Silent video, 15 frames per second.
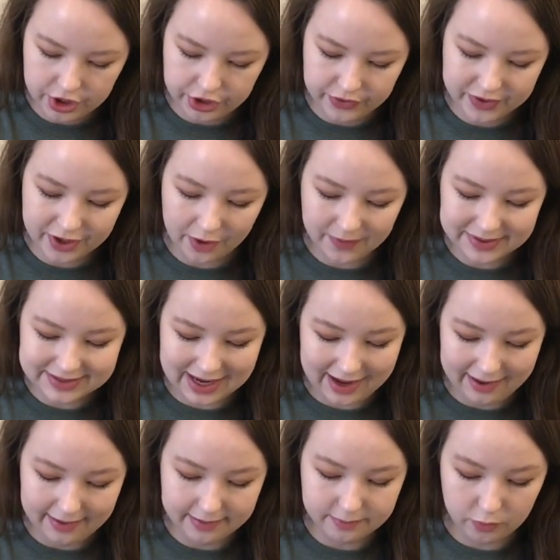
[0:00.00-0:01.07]
you can always
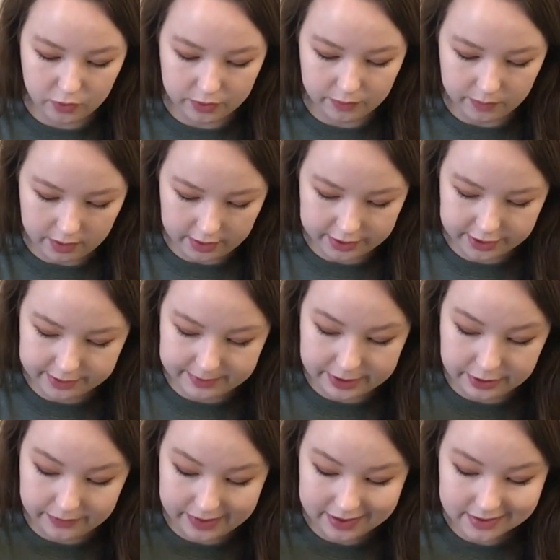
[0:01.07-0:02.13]
add more water,
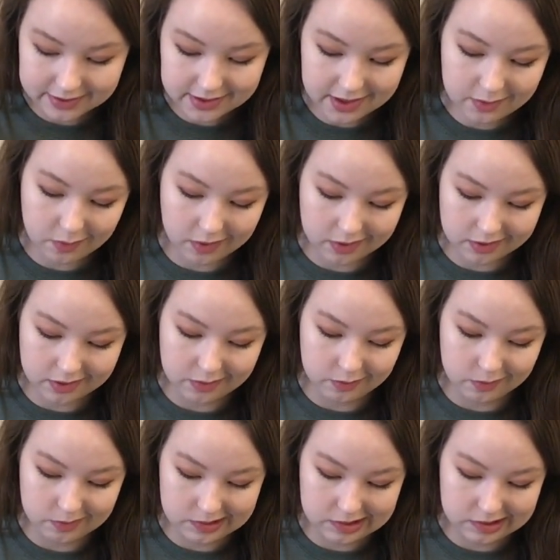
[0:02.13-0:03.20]
but you can't take water
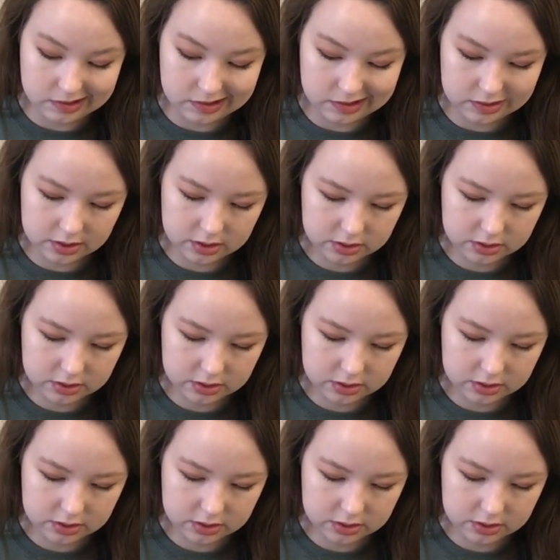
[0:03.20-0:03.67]
away.